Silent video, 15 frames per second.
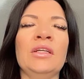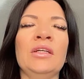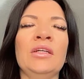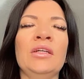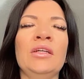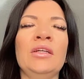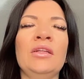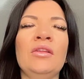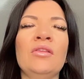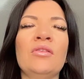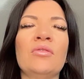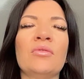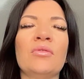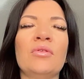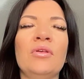In
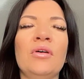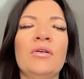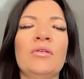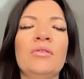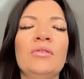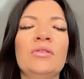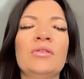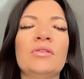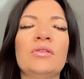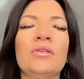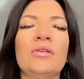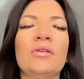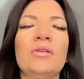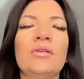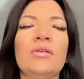through the
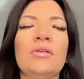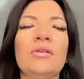nose,